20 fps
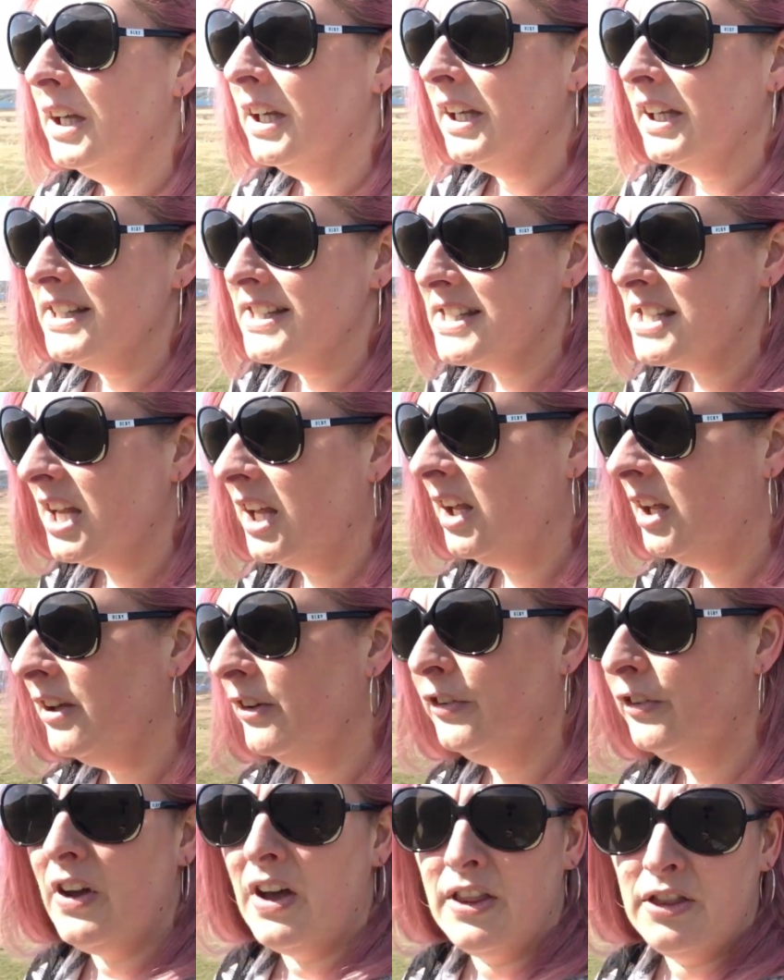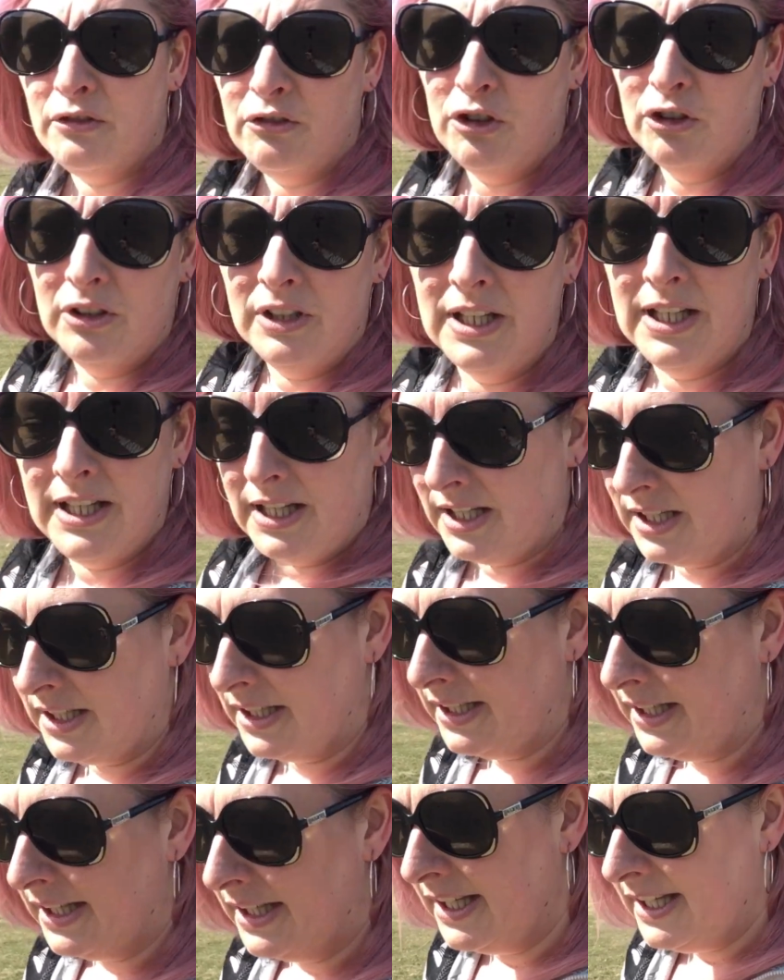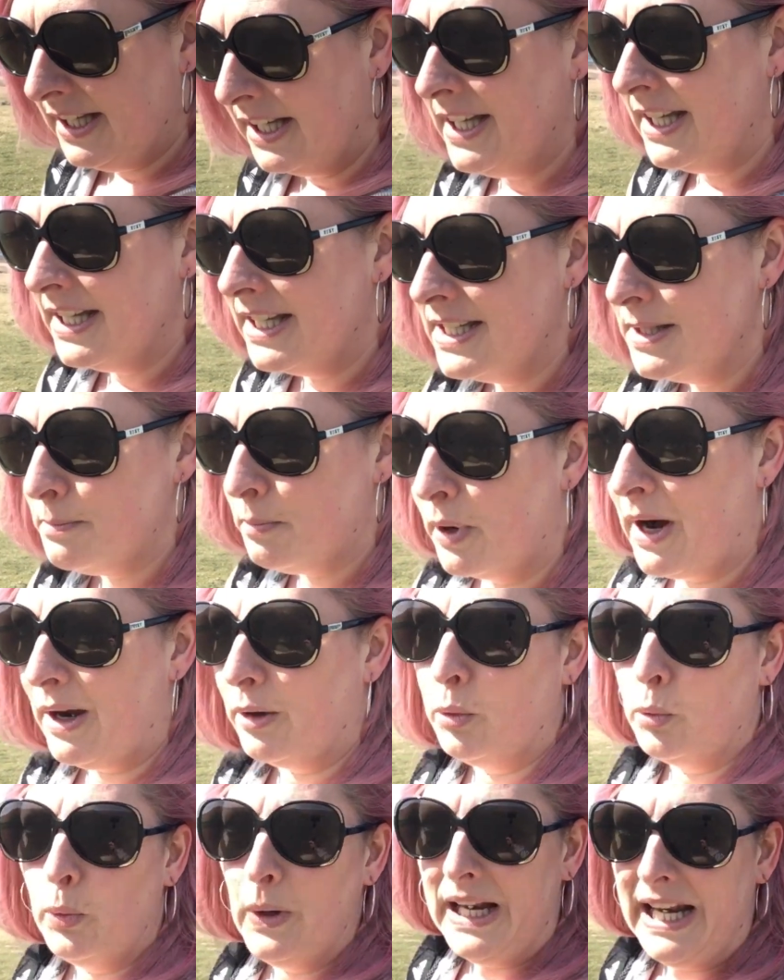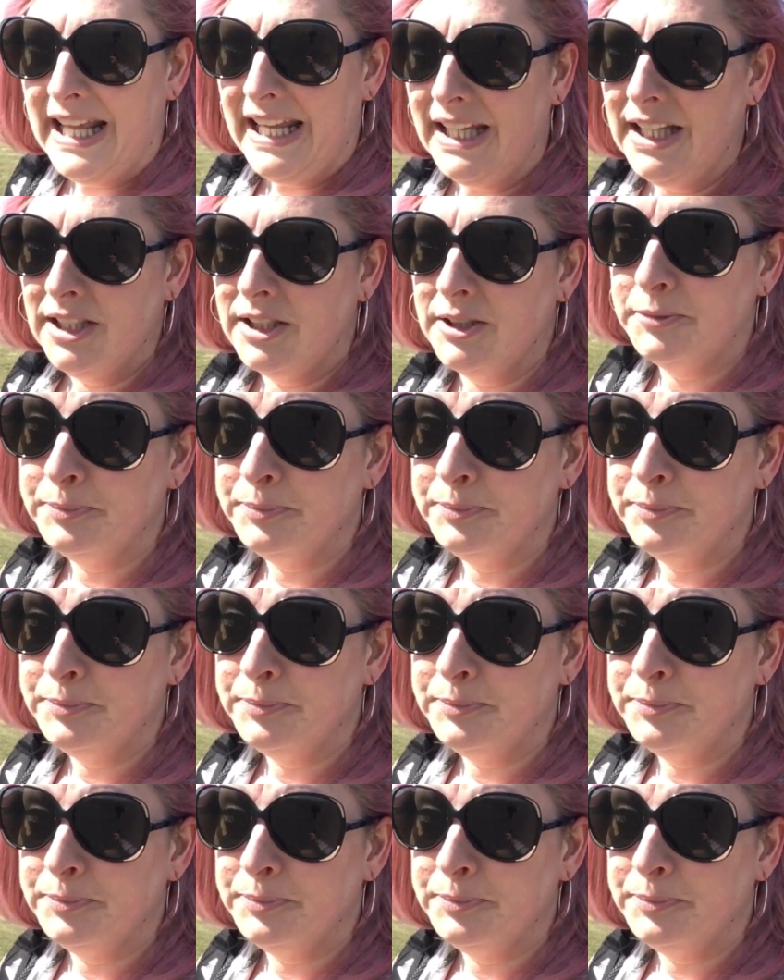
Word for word: because further on is Brown Willy.